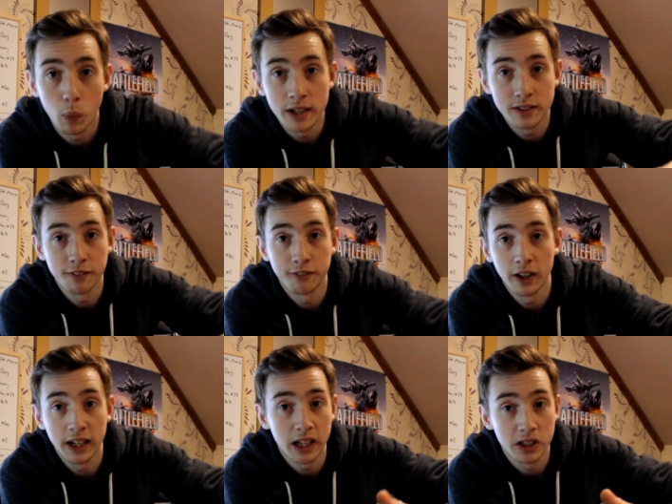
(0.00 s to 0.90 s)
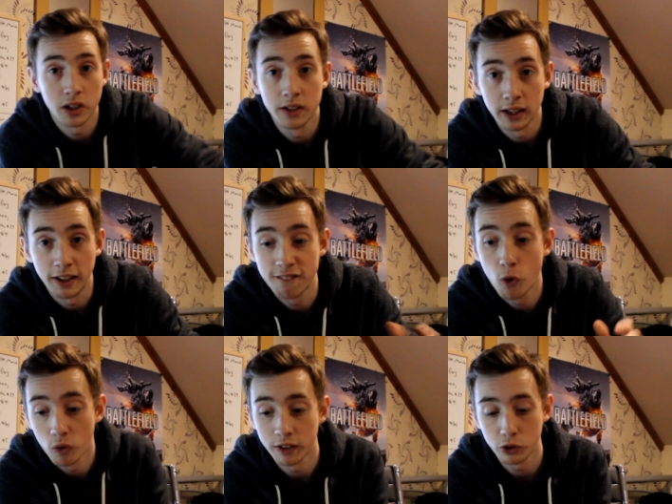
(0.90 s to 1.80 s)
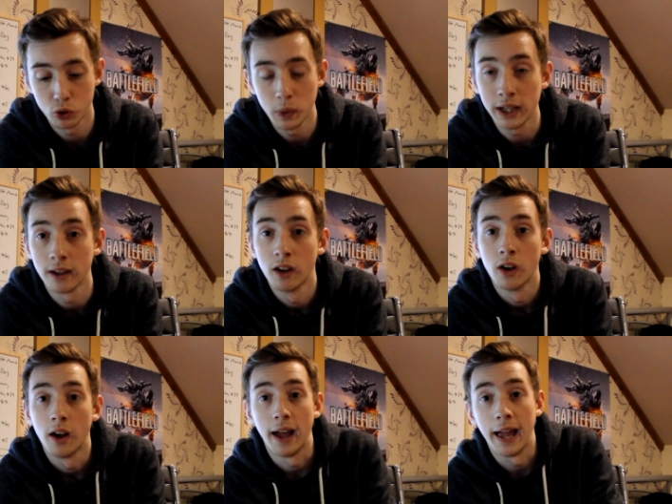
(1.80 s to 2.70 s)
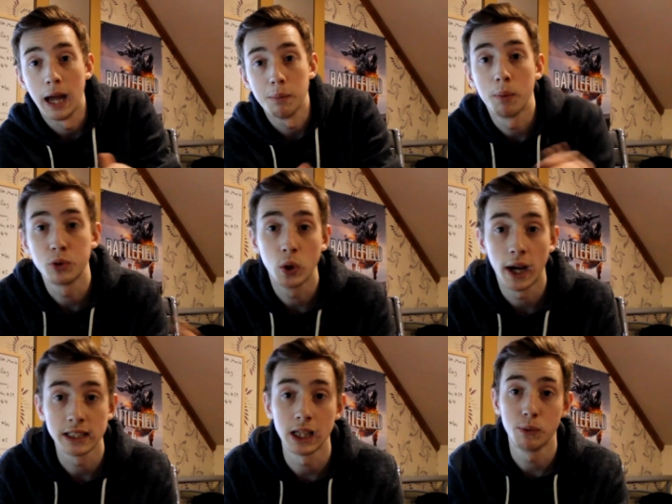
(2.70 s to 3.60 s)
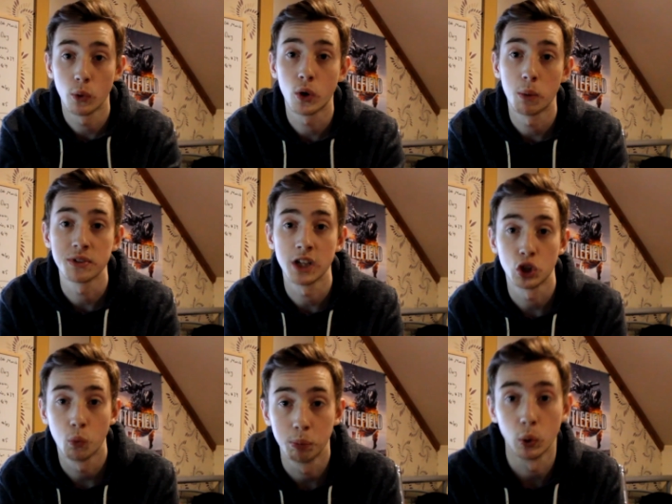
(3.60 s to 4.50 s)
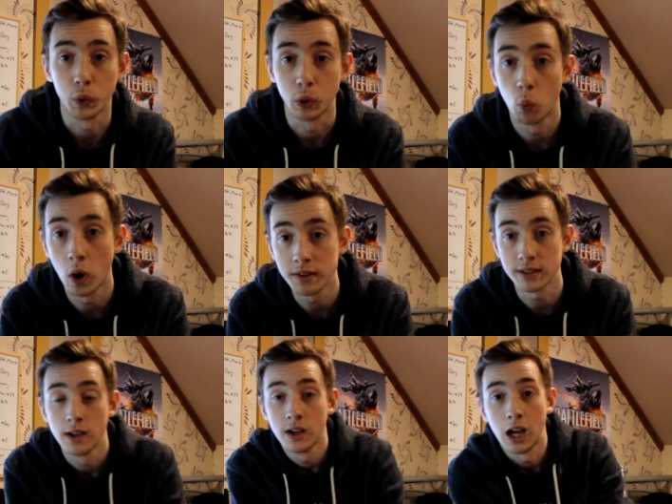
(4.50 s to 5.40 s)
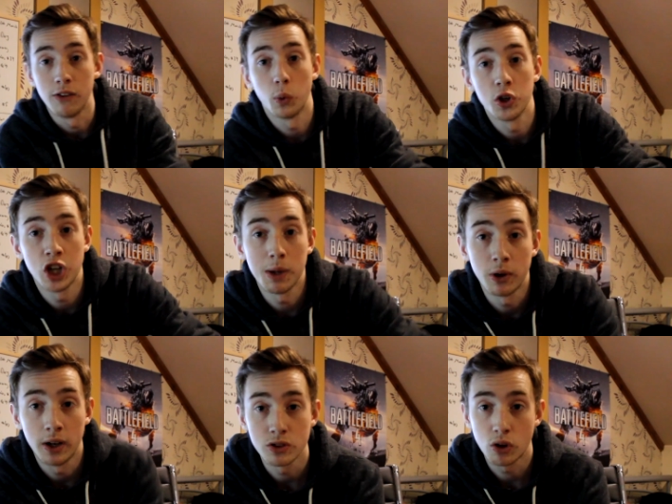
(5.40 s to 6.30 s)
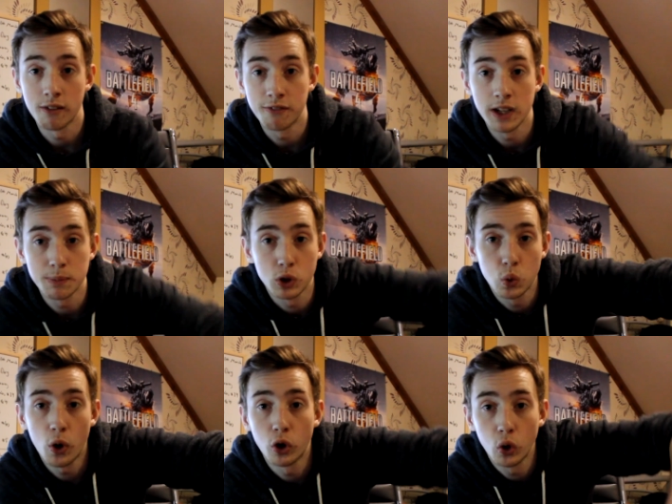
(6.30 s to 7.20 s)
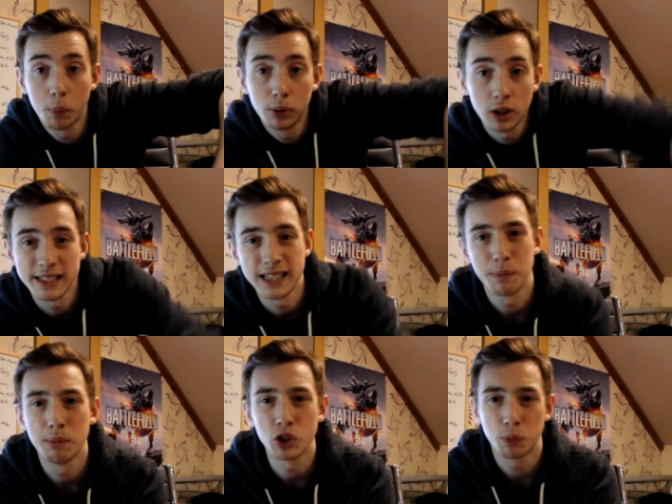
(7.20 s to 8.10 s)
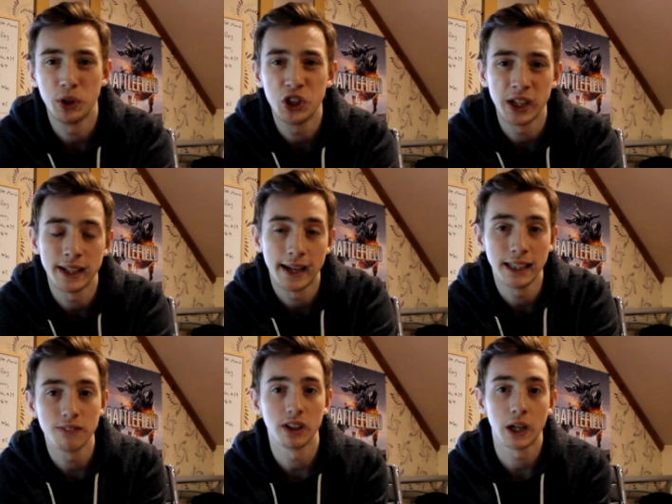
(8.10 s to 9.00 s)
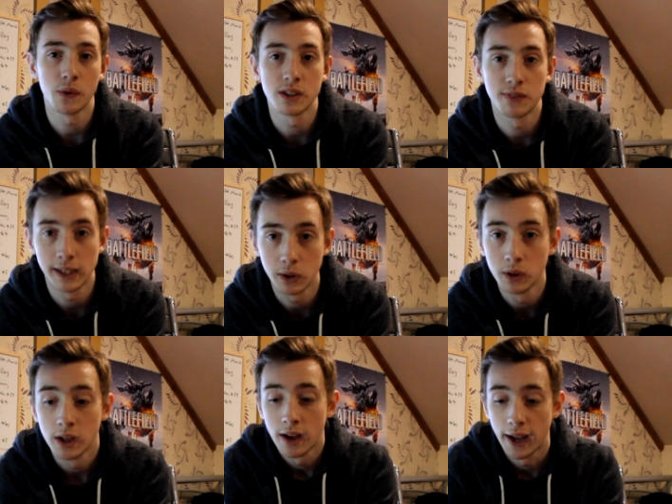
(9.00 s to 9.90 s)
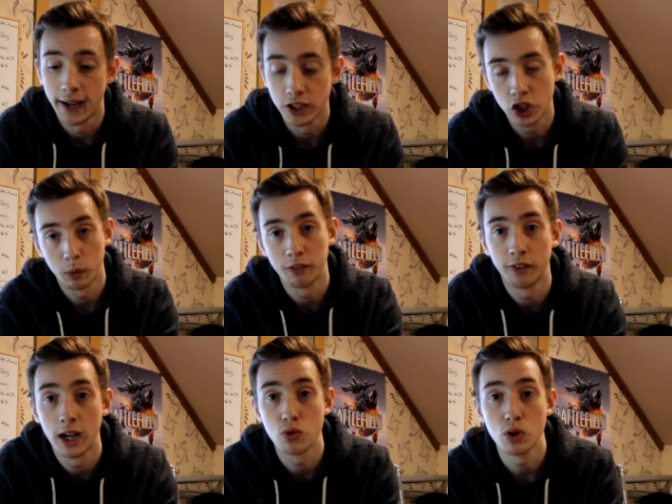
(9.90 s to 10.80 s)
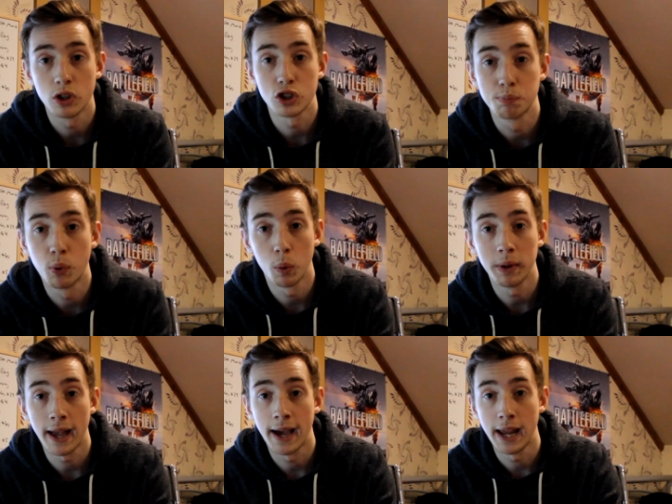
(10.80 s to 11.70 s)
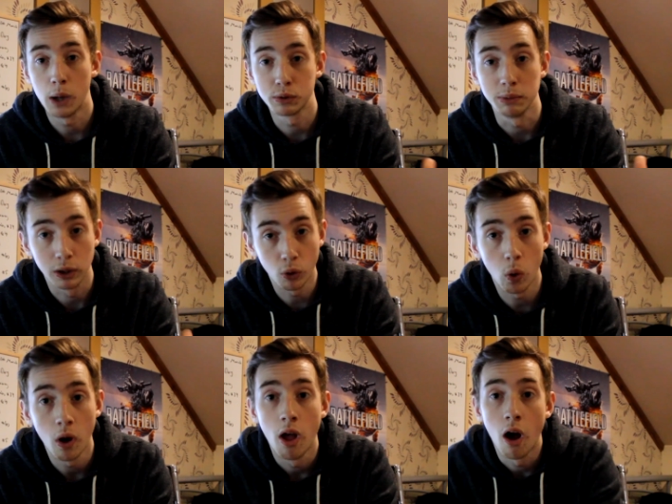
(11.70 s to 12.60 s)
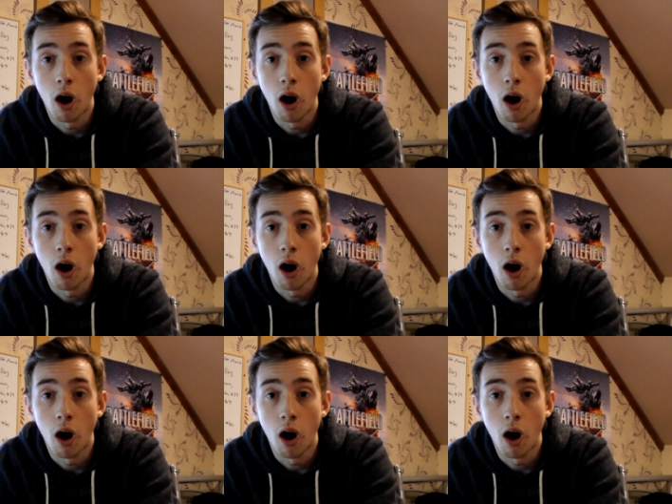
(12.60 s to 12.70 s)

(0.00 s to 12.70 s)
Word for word: Wednesday, Friday, Sunday, like four videos a week? Uh, up to you guys, let me know in the comment section below what you want. If you want to check me out on Instagram, Facebook, Twitter, Google+, that'd be much appreciated. And leave a like on this video and share it with your friends. Really does support me and helps me grow.